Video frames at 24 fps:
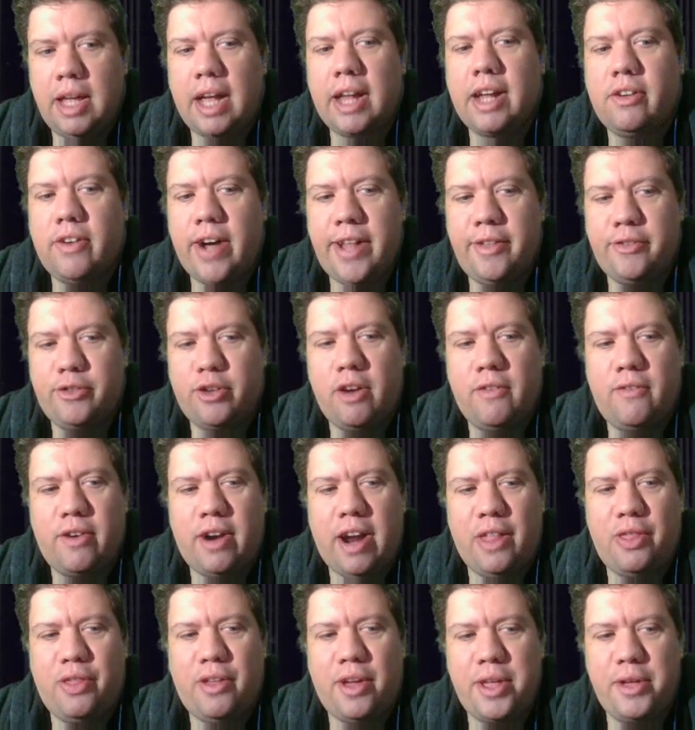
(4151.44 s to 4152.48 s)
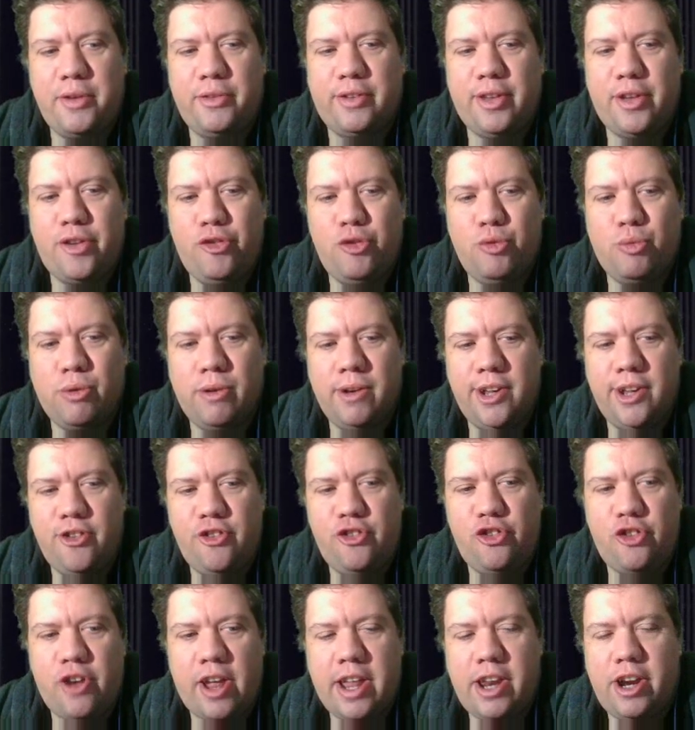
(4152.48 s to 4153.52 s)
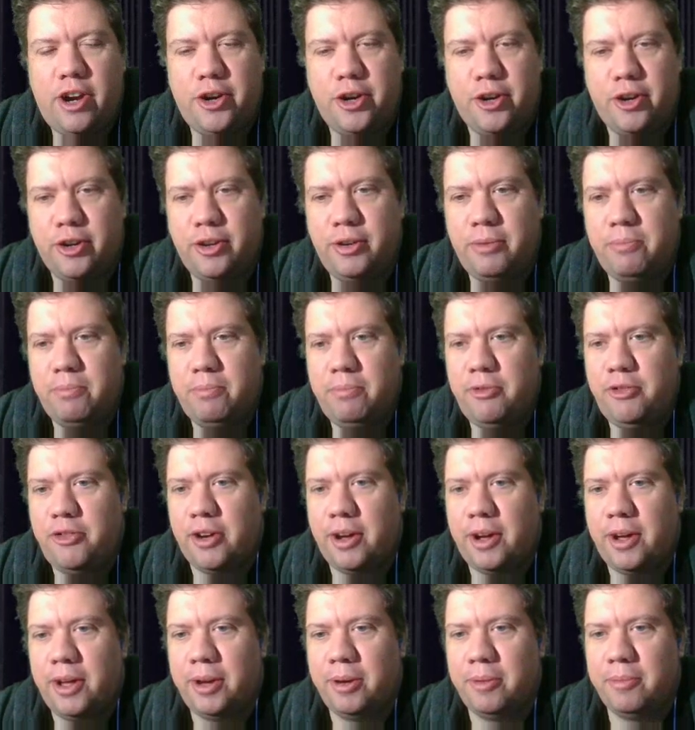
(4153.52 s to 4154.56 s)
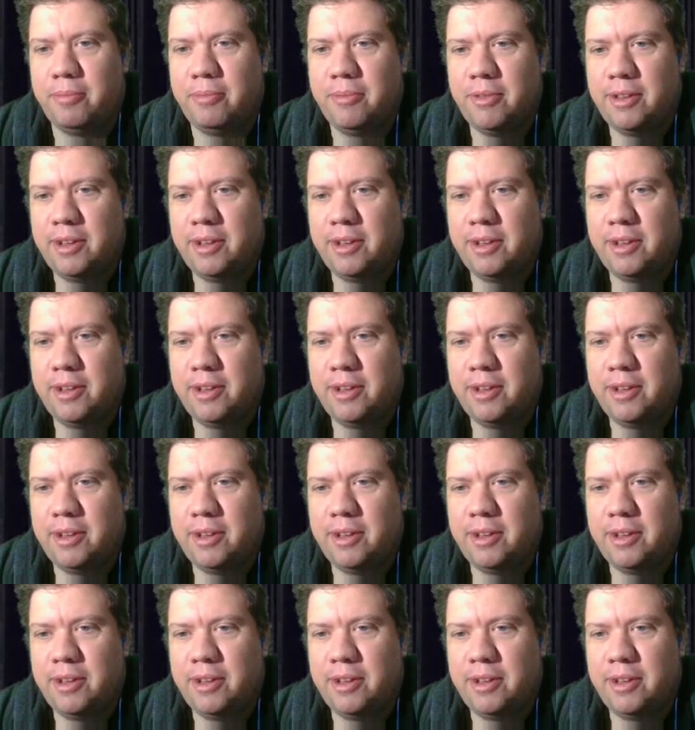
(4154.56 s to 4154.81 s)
Yeah, I glanced over and I thought you said you were a janitor, John.